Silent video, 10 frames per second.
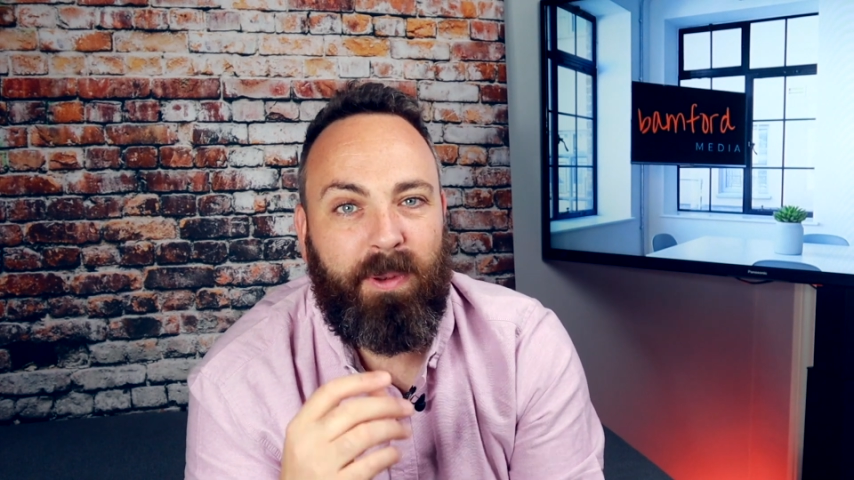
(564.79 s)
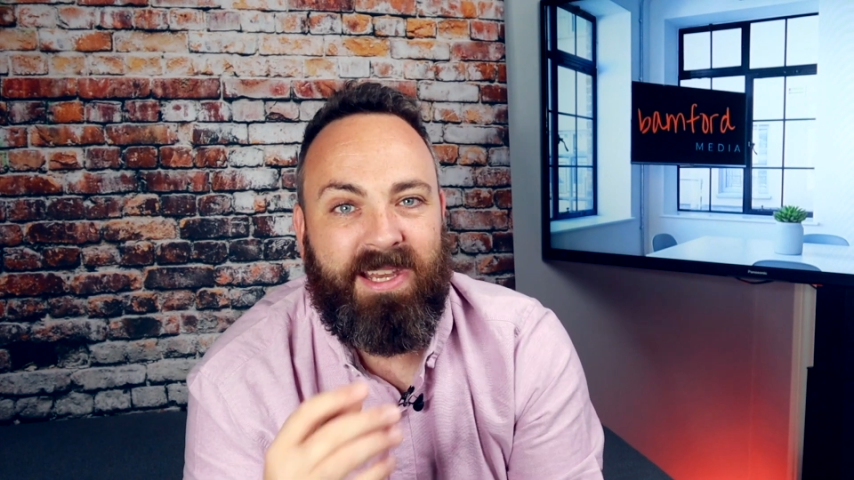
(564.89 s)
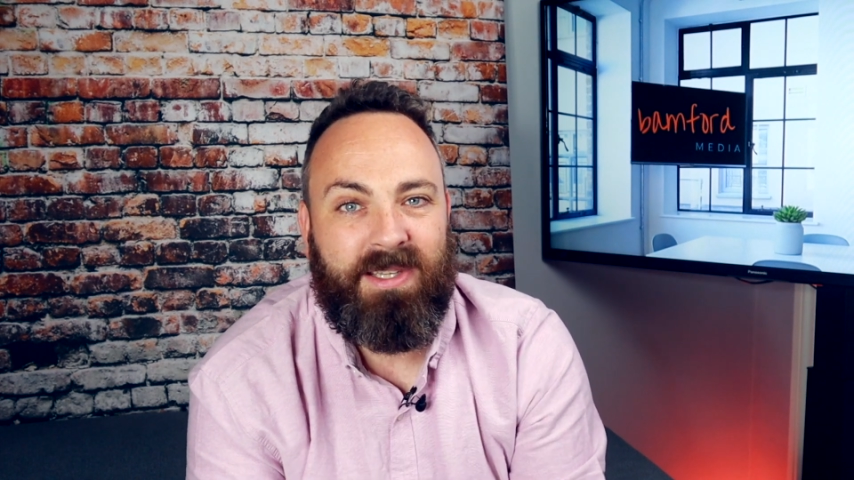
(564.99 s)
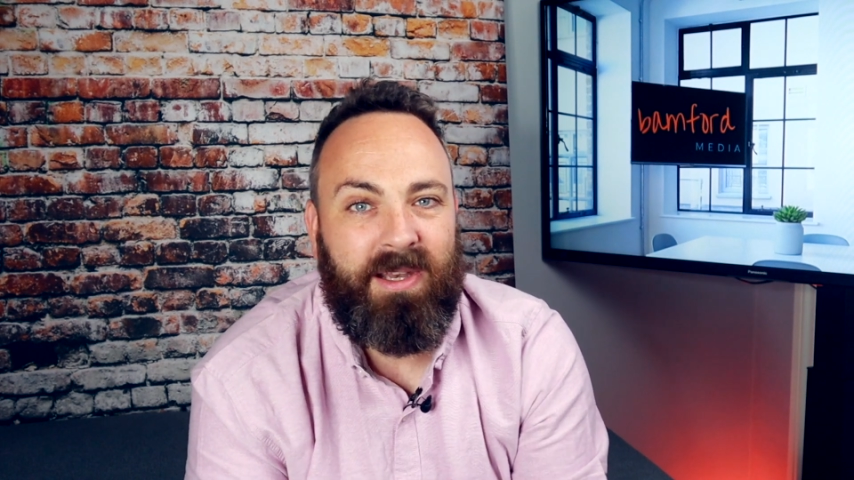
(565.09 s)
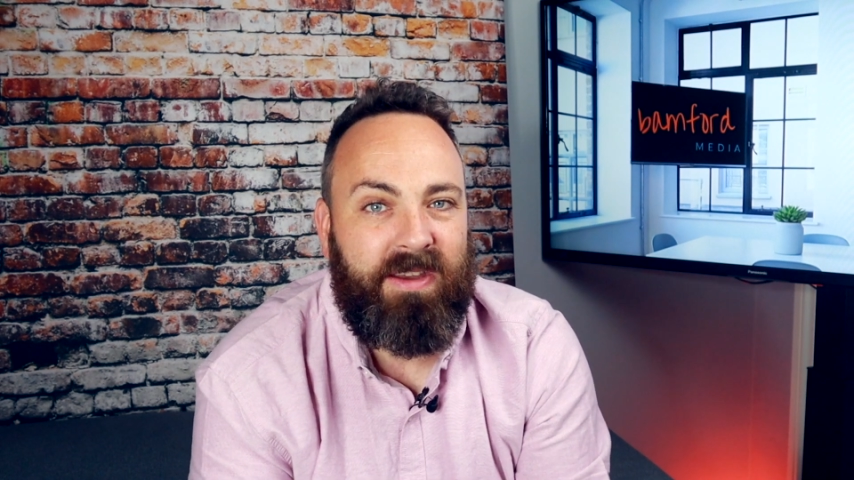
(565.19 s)

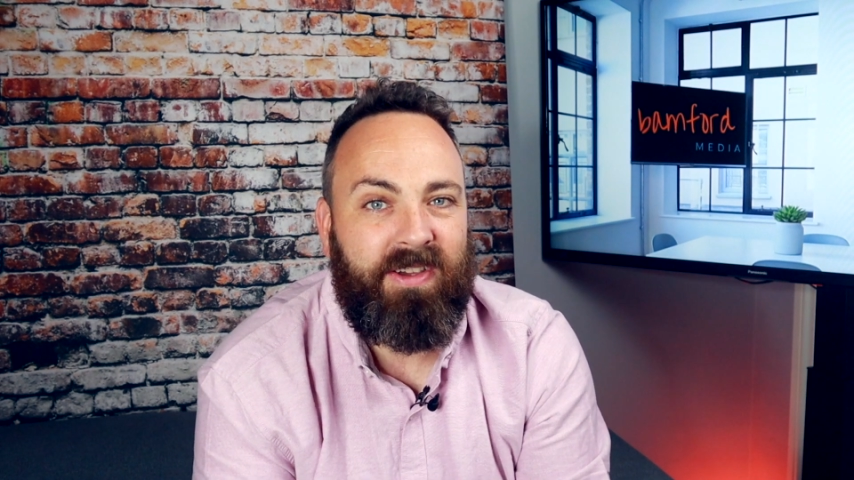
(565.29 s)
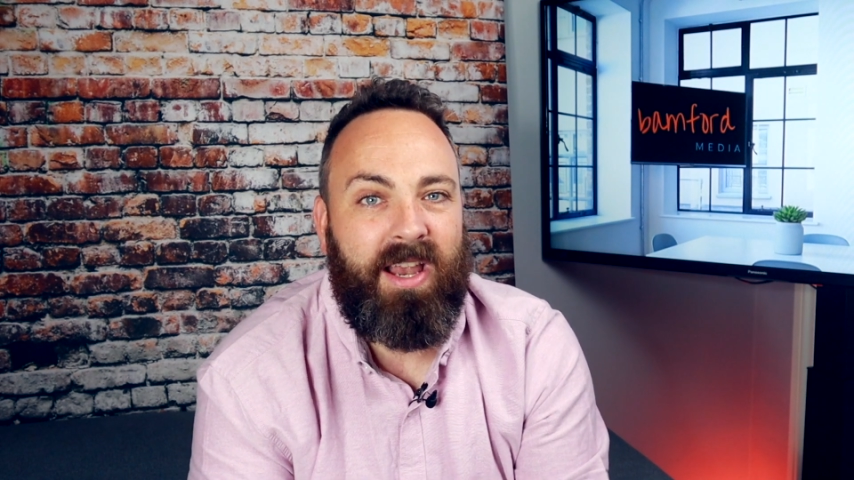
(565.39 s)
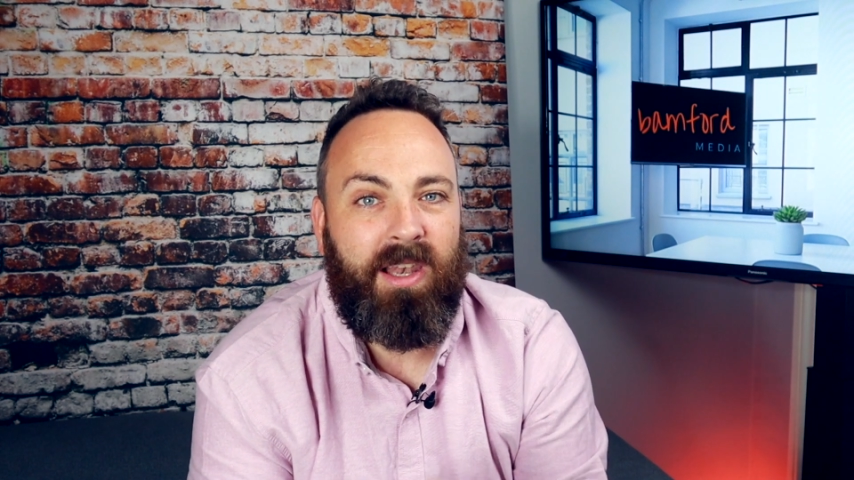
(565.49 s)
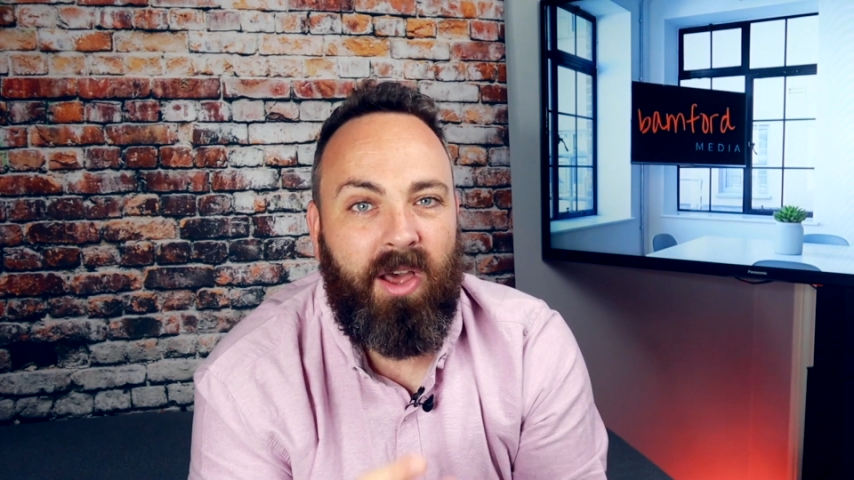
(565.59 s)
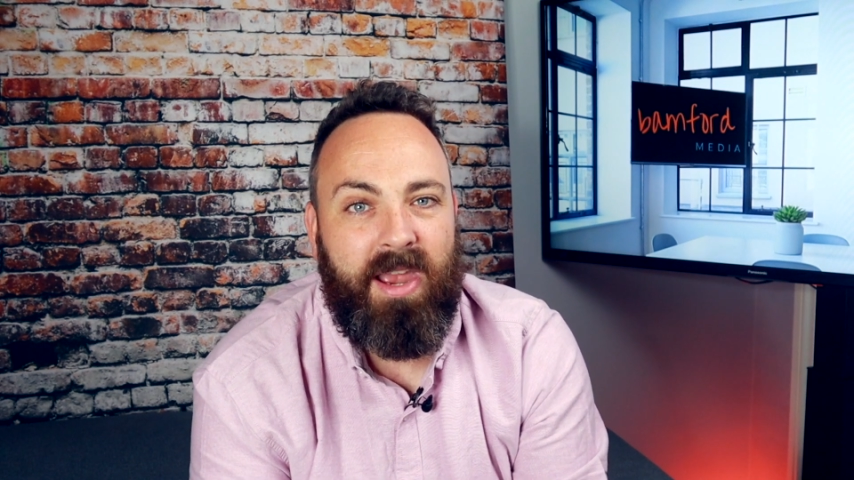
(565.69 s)
please do leave it
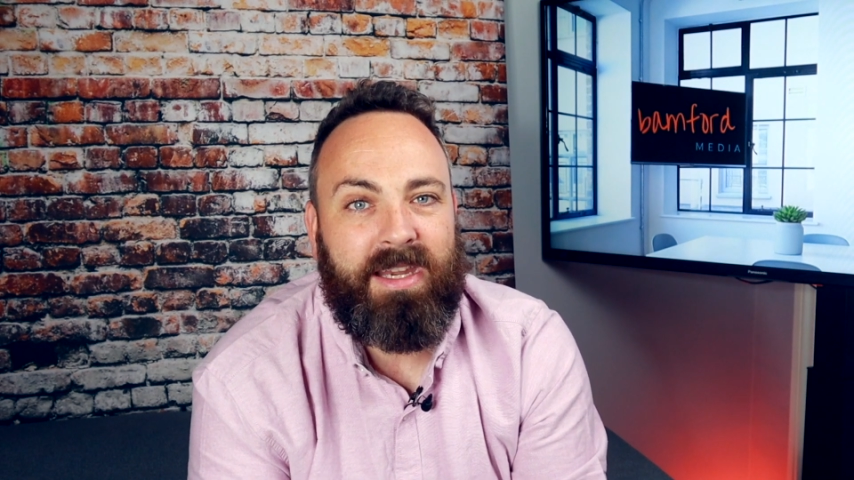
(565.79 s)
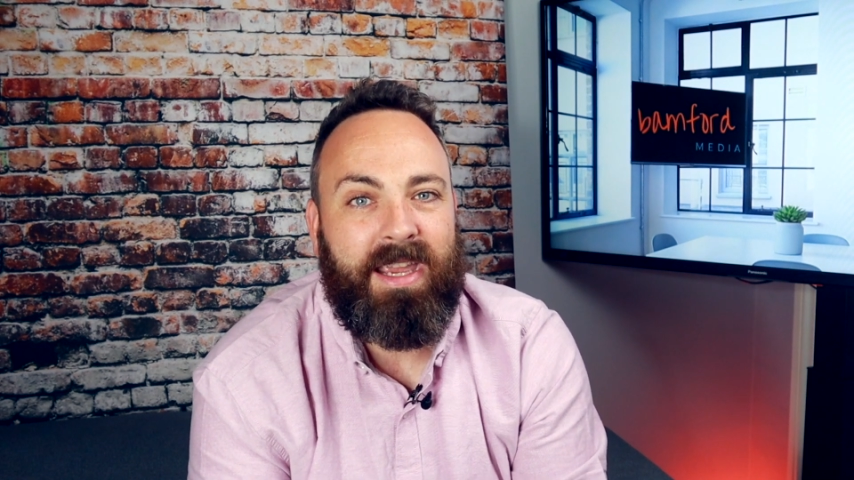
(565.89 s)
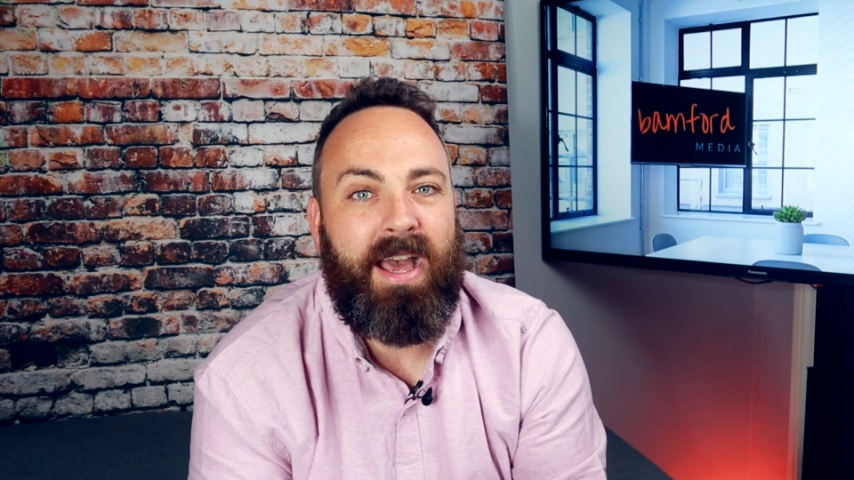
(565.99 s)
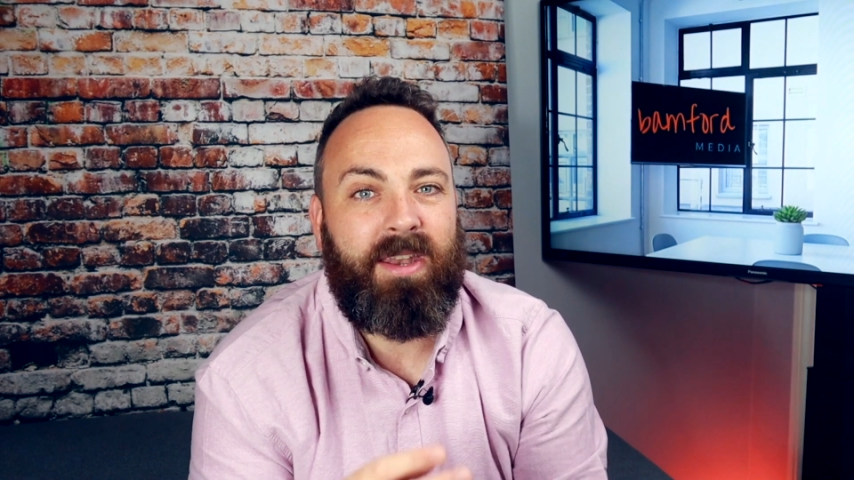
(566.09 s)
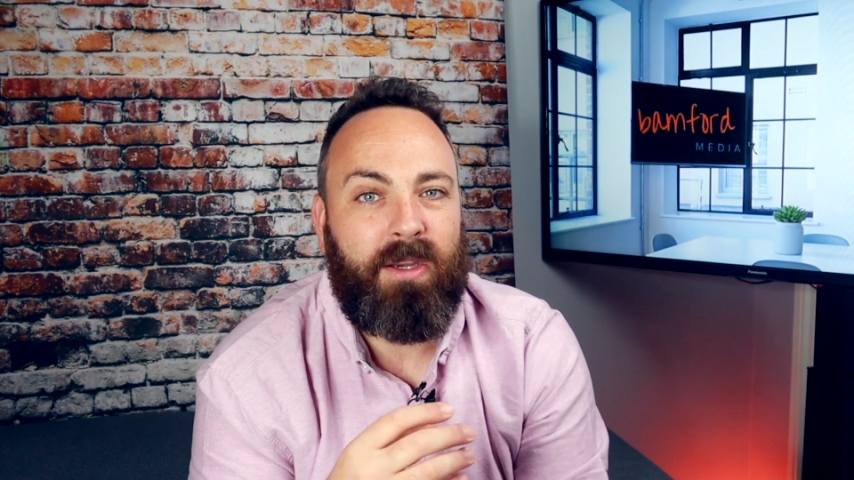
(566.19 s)
a like
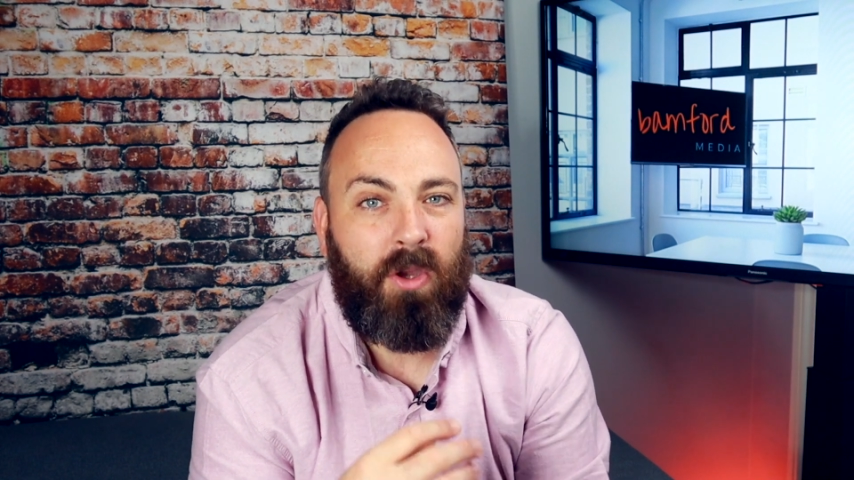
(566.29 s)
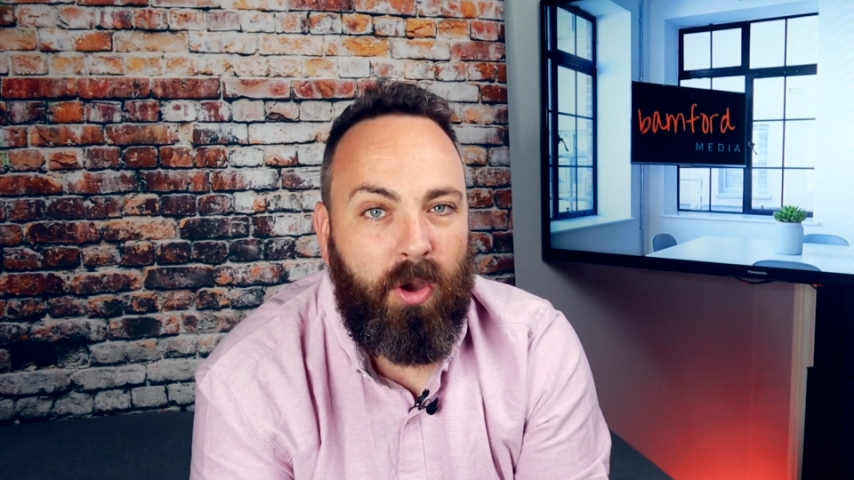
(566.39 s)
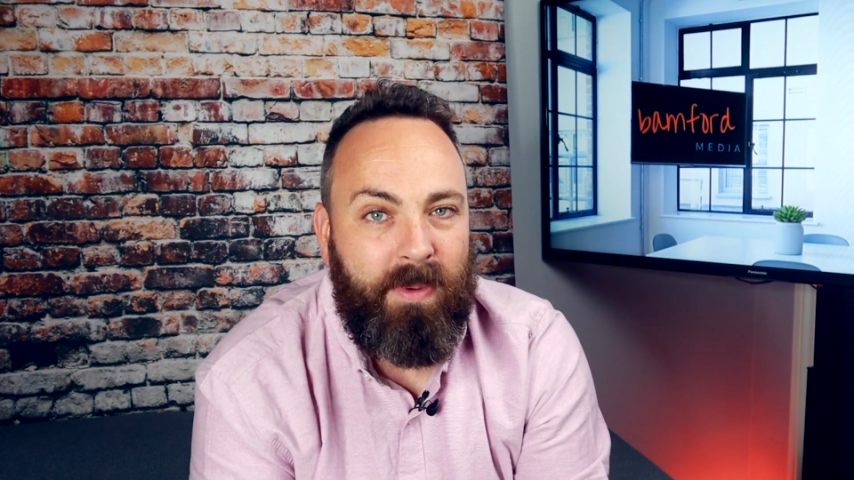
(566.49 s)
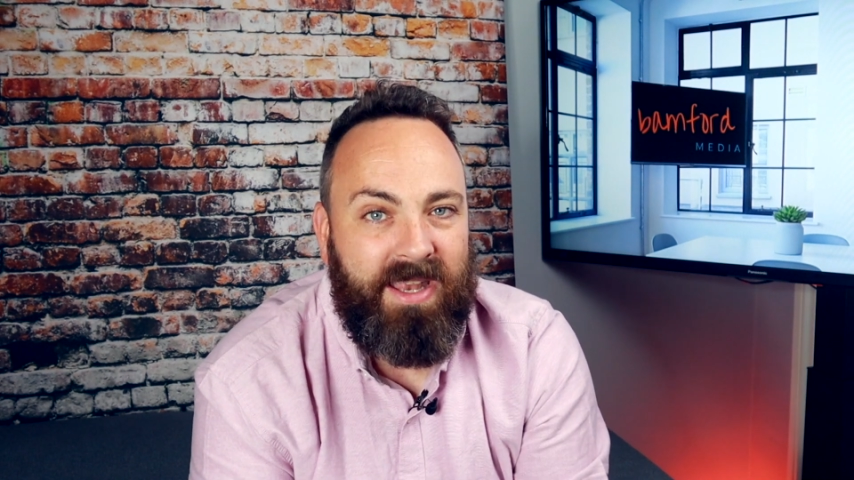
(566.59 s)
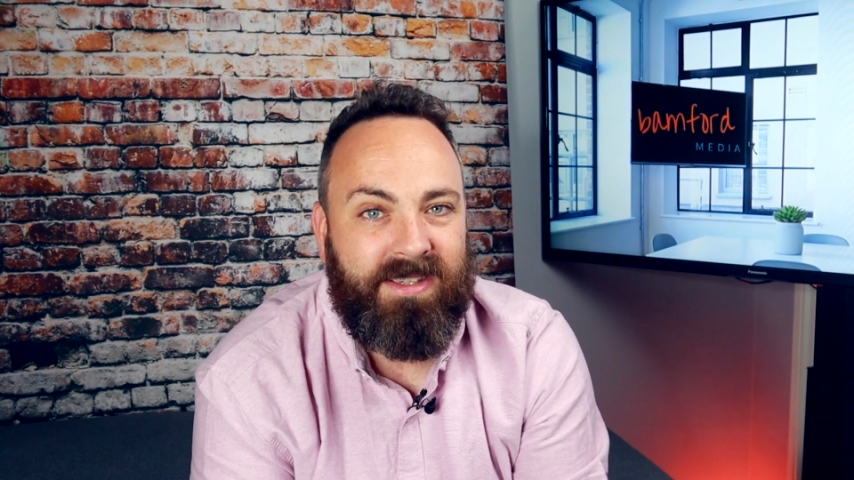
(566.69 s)
and a
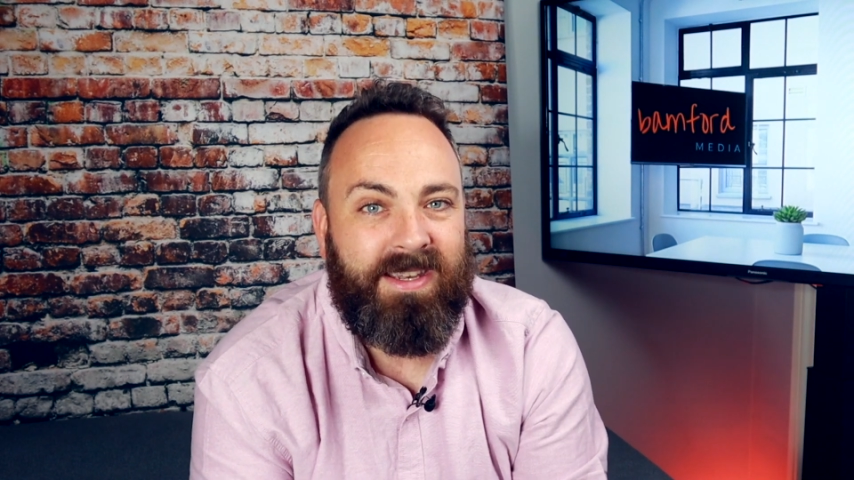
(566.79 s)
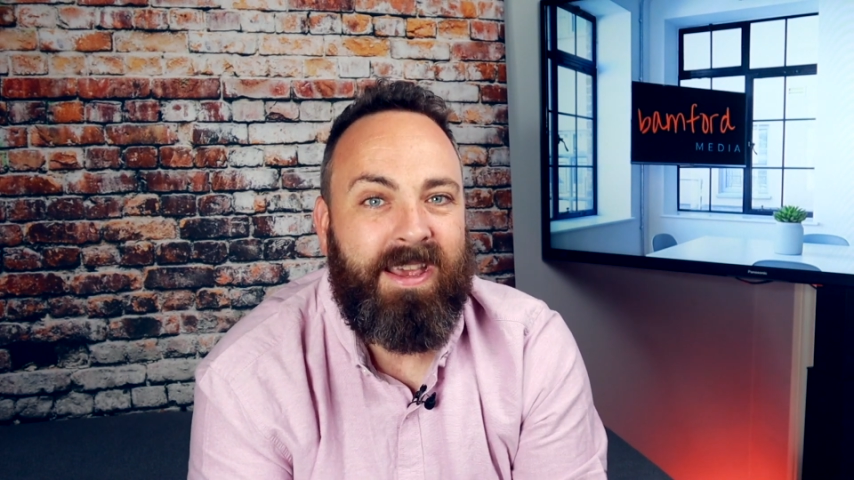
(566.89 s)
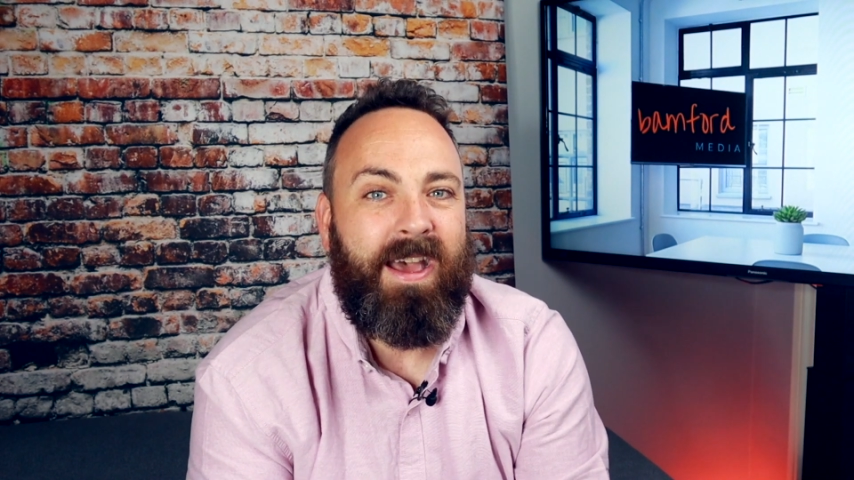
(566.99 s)
comment,